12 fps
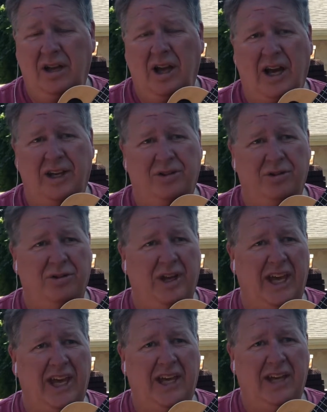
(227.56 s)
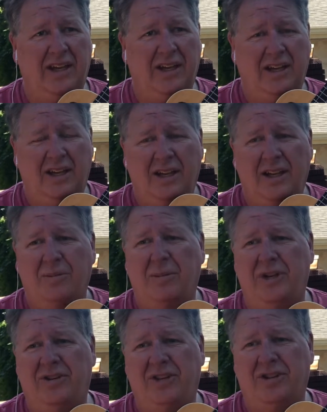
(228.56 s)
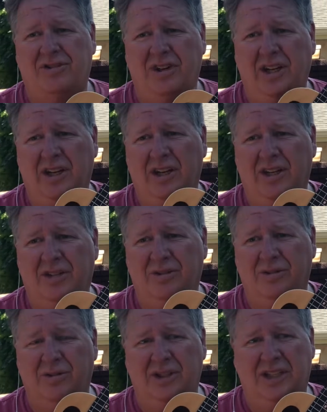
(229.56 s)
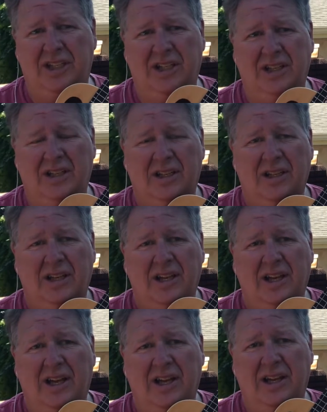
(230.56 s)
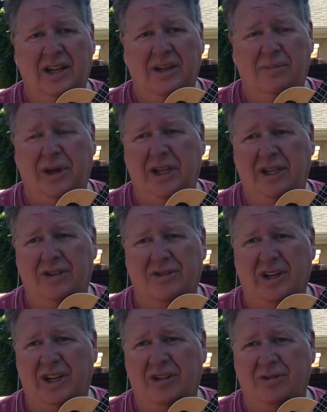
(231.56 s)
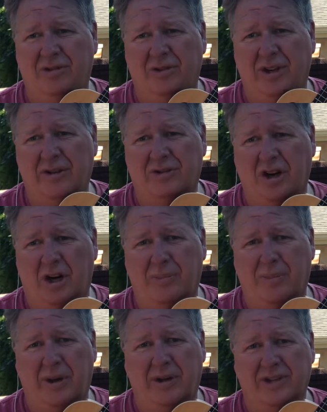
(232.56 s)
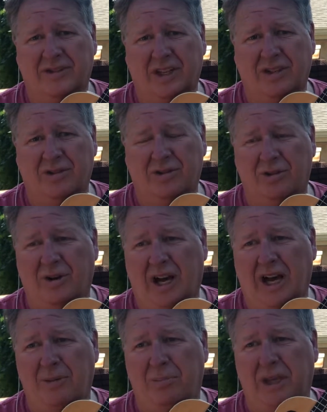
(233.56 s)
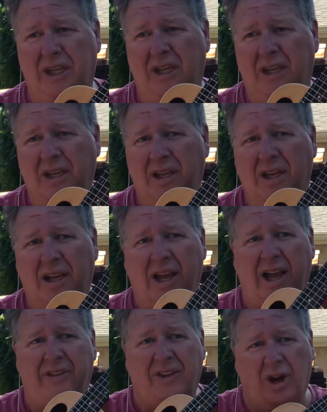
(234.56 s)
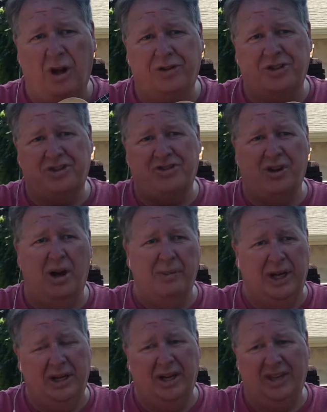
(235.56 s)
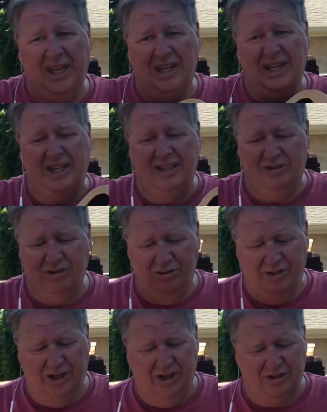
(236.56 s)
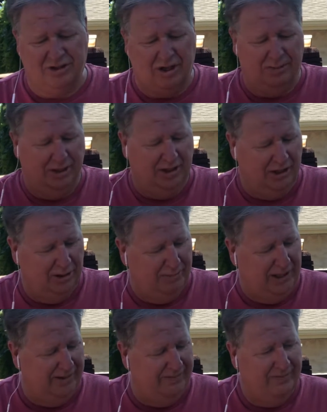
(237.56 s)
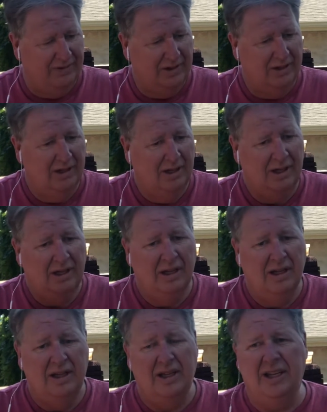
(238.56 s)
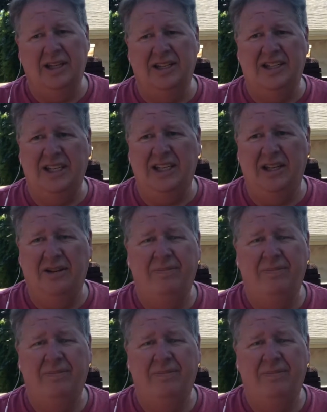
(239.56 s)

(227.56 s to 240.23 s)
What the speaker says: I tune to A. My C string, I tune to a D. My E string, I tune to an F sharp, and this I tune to a high B. And then I'll strum it. I'll get it in tune, and I'll strum it a little bit in D.